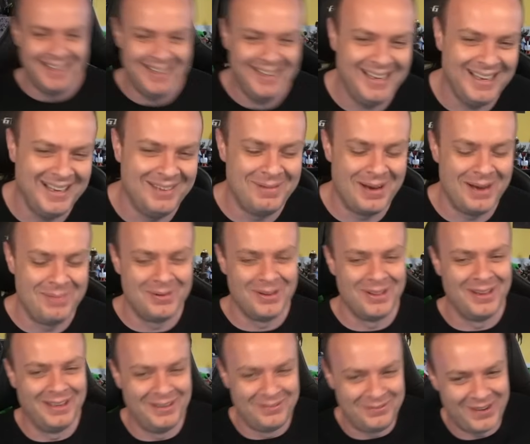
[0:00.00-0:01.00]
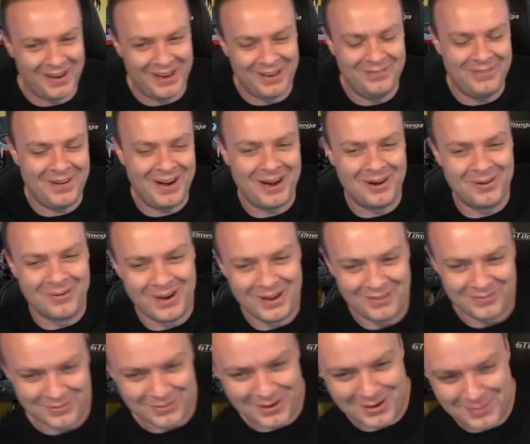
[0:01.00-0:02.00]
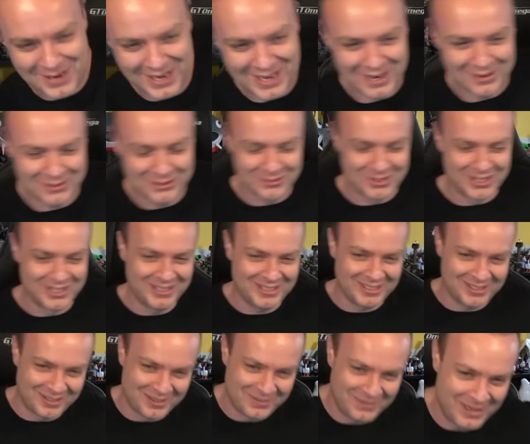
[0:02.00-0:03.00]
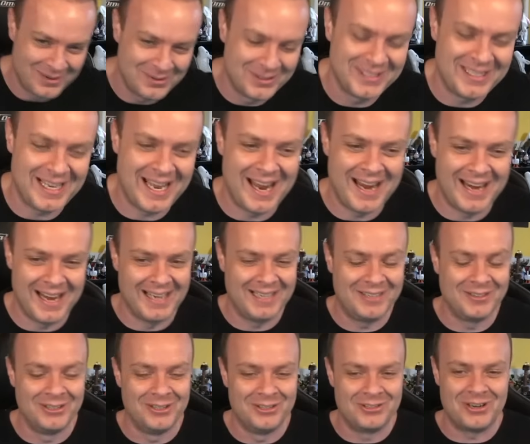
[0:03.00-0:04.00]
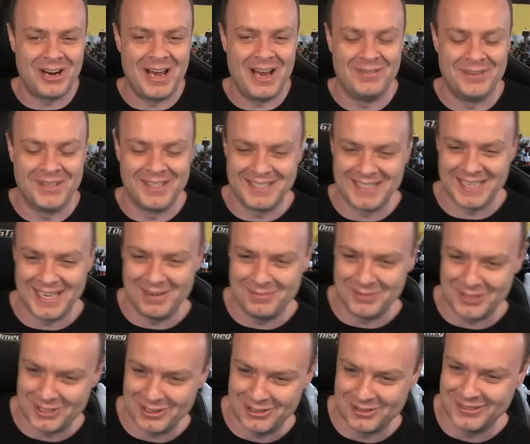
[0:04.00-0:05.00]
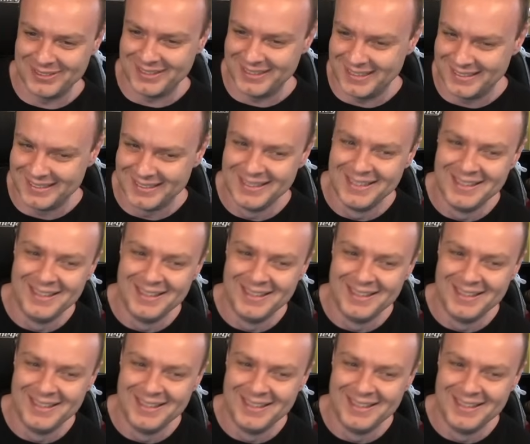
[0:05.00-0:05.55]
My brother lived very far away from where my house was, so if I was there, and I couldn't drive at the time, so yeah.